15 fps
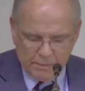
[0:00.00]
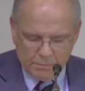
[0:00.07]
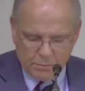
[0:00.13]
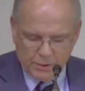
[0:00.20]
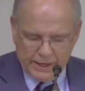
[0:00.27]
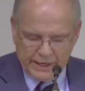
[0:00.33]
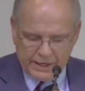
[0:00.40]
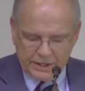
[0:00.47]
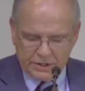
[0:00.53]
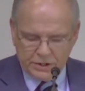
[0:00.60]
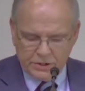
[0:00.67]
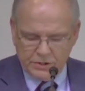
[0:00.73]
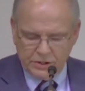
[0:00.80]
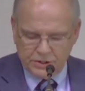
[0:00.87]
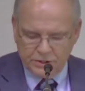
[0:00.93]
brings
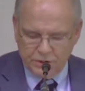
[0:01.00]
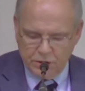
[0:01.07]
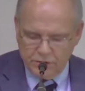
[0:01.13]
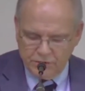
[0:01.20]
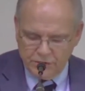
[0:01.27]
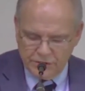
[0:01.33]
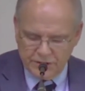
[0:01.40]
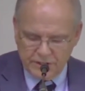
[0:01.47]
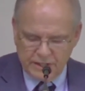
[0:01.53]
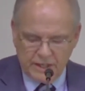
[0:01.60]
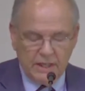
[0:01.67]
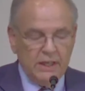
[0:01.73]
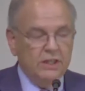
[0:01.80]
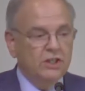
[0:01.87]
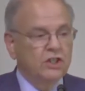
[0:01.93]
to the surface
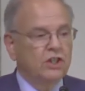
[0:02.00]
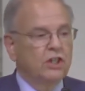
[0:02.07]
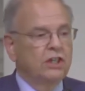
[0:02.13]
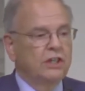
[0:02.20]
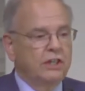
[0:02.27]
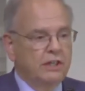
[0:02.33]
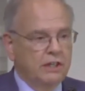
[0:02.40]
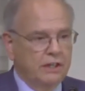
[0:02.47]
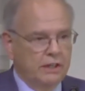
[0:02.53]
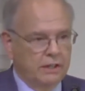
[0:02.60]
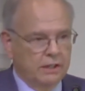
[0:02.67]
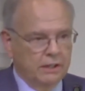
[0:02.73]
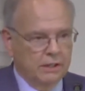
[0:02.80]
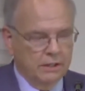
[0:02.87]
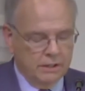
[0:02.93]
each
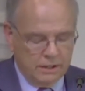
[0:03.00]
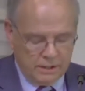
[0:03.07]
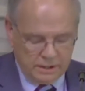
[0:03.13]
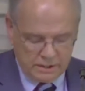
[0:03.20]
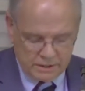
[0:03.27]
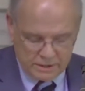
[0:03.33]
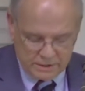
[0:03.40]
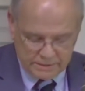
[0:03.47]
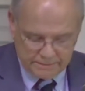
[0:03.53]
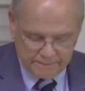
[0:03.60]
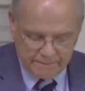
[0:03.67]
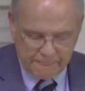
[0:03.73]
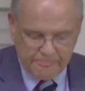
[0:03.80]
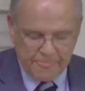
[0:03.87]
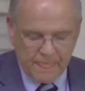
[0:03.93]
year,
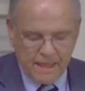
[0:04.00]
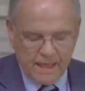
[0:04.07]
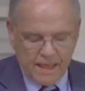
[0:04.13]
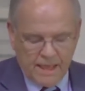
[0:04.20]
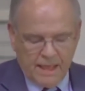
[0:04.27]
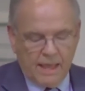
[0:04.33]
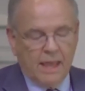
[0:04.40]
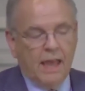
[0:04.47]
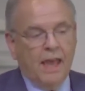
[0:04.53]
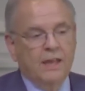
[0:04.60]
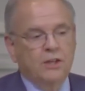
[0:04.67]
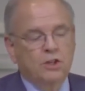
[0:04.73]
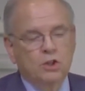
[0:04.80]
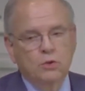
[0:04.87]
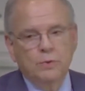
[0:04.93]

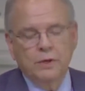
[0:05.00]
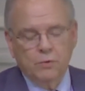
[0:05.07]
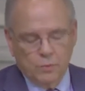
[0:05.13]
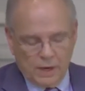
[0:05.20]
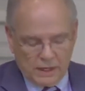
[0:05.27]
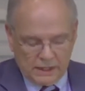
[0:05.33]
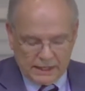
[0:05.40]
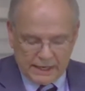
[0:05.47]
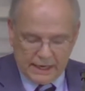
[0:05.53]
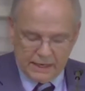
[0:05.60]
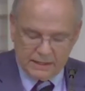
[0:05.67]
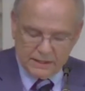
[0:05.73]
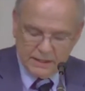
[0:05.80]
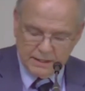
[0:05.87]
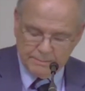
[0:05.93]
and do we
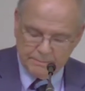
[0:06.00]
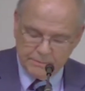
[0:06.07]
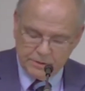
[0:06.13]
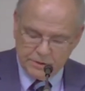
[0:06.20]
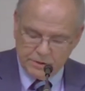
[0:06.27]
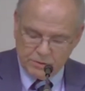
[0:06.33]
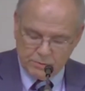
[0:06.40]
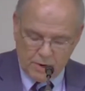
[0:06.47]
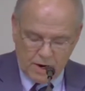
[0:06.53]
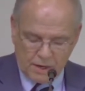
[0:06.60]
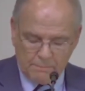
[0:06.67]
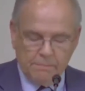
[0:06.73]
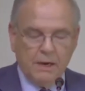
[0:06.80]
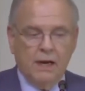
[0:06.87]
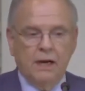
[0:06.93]
relegate them to the
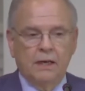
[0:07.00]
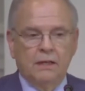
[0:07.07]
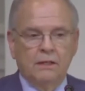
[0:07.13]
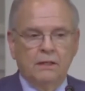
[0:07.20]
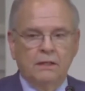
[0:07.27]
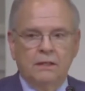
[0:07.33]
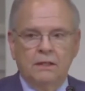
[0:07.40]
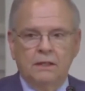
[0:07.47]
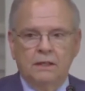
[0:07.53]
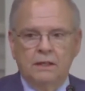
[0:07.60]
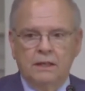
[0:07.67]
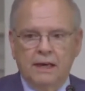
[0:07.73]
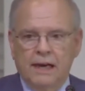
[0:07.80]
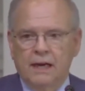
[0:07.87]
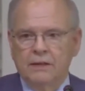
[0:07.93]
rock pile
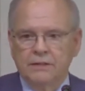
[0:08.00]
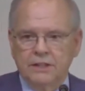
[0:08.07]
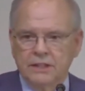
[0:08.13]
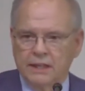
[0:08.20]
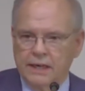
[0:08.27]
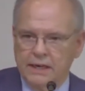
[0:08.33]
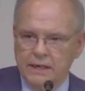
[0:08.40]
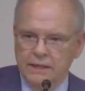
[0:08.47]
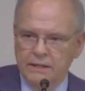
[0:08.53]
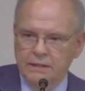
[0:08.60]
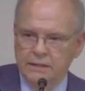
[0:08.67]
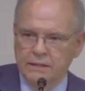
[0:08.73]
outside